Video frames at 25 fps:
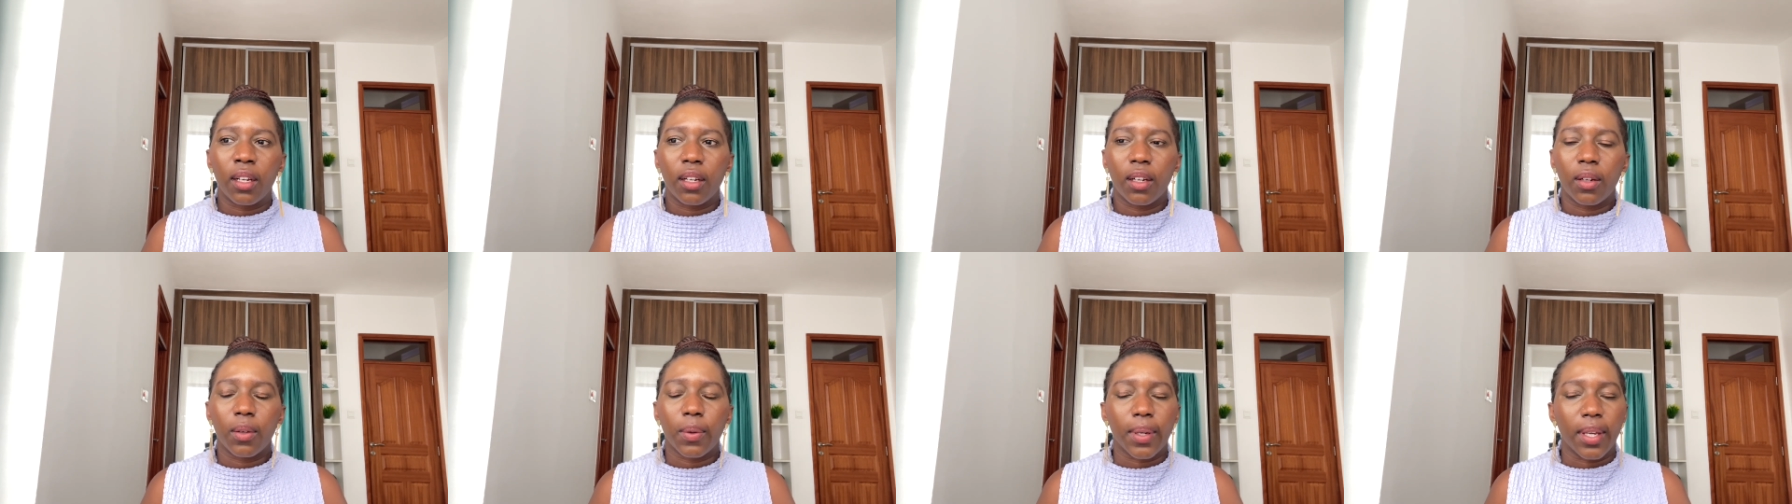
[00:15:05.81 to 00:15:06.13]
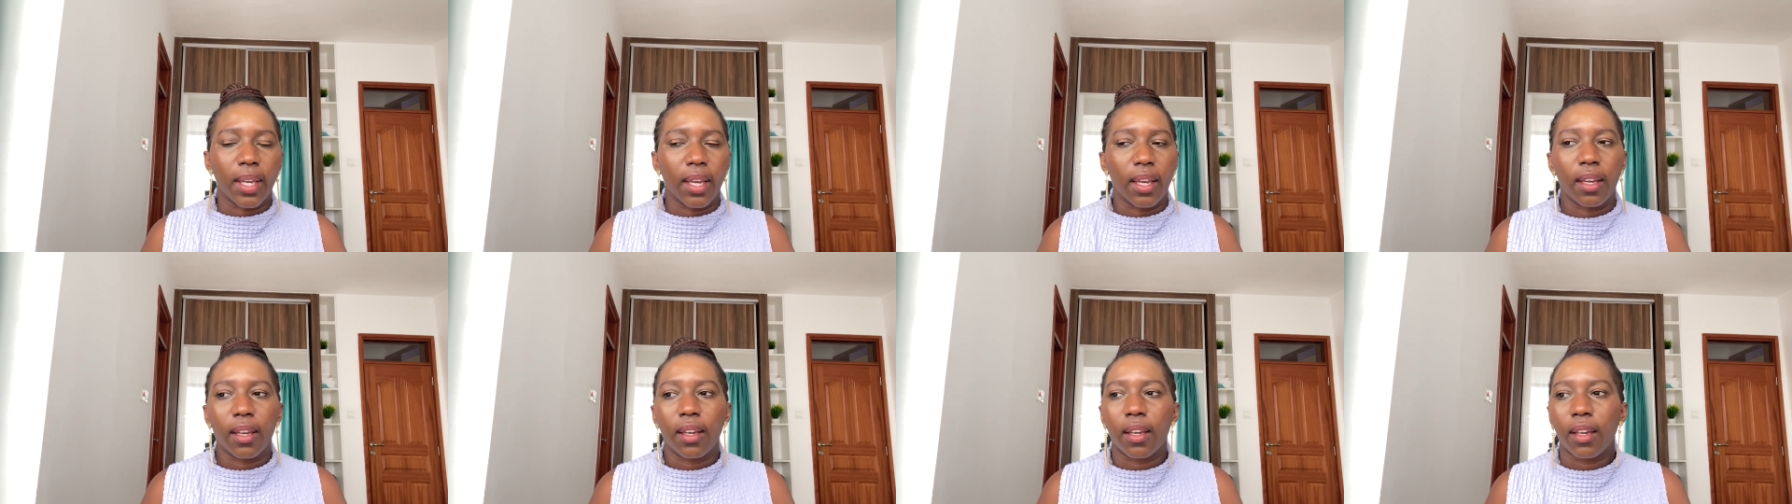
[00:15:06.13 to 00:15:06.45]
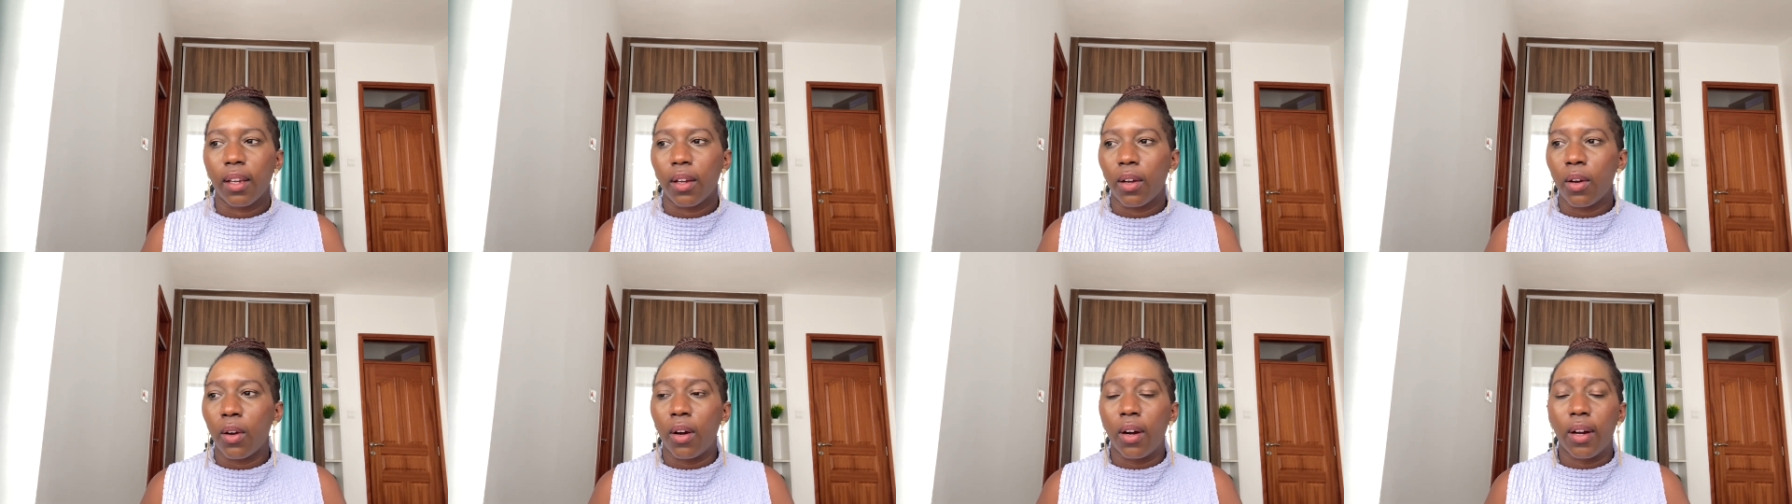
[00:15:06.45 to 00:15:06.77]
okay,
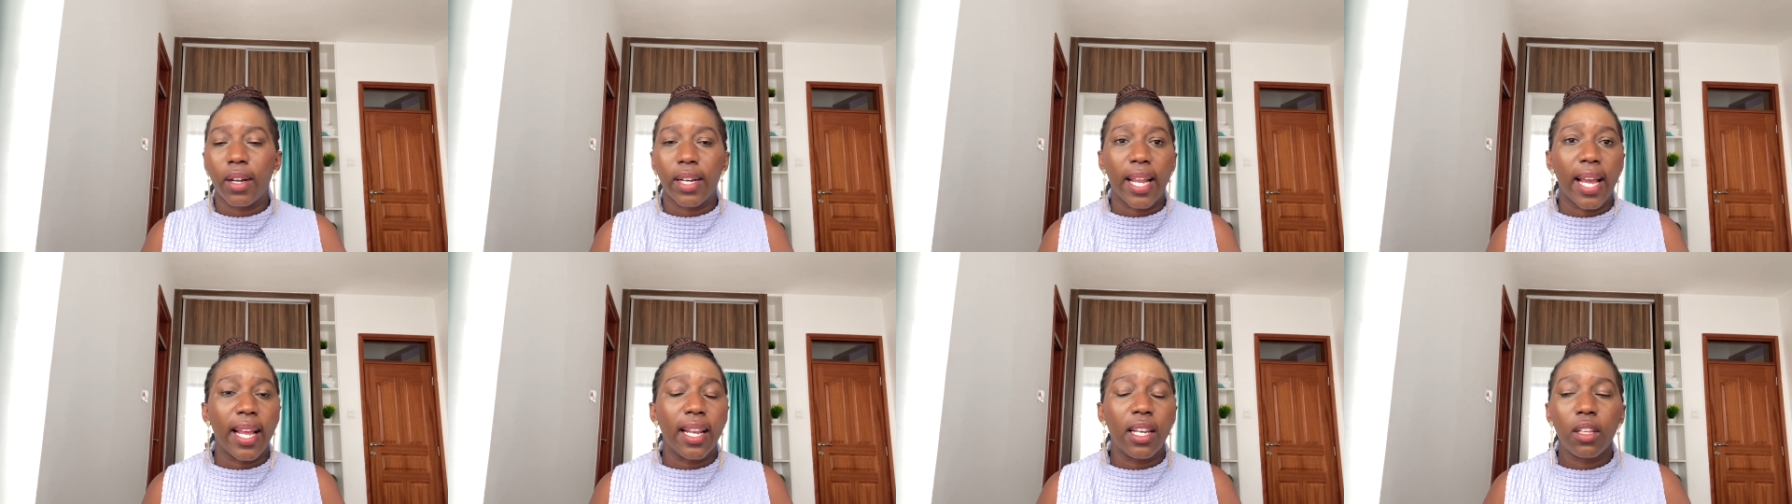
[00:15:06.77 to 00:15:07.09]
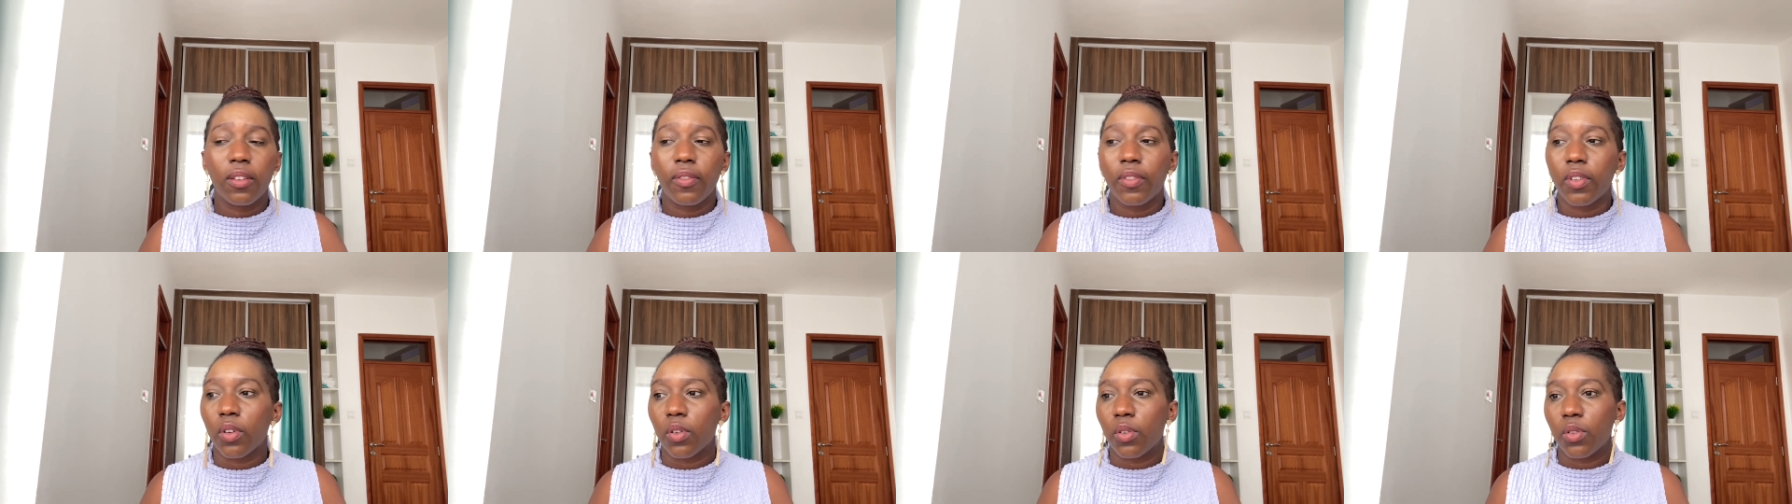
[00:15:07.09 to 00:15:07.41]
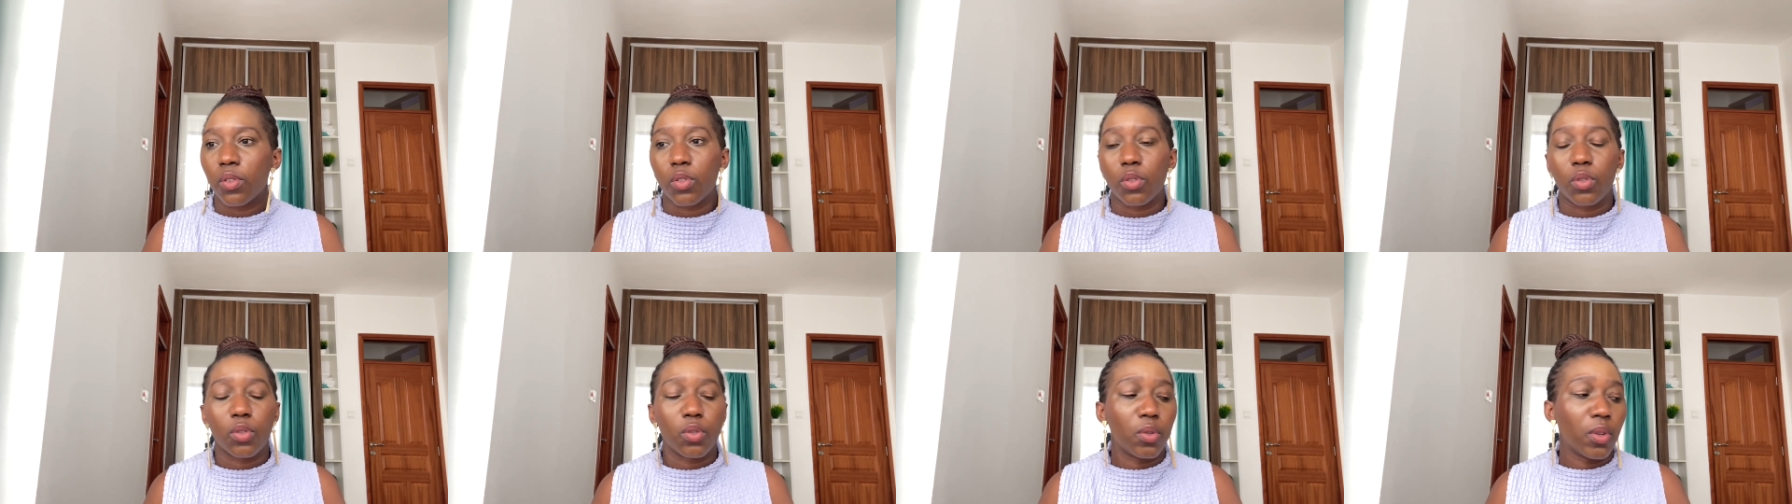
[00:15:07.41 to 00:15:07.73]
God, I leave it on
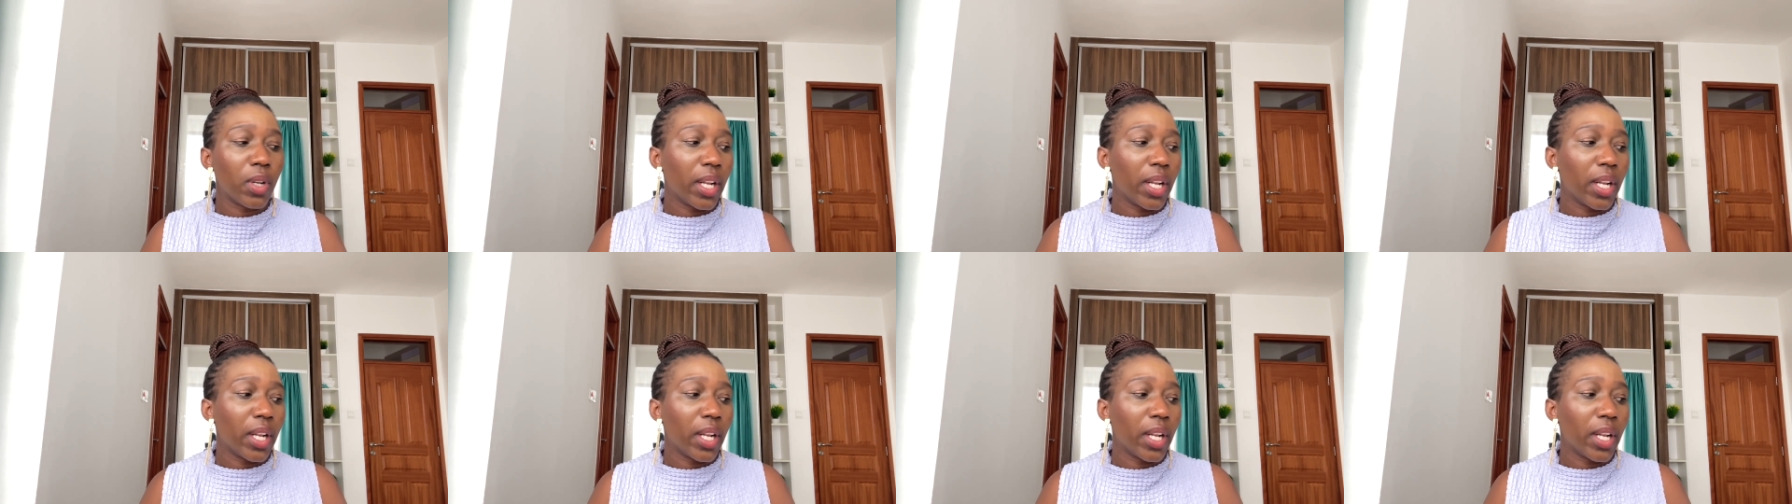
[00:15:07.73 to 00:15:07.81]
to you.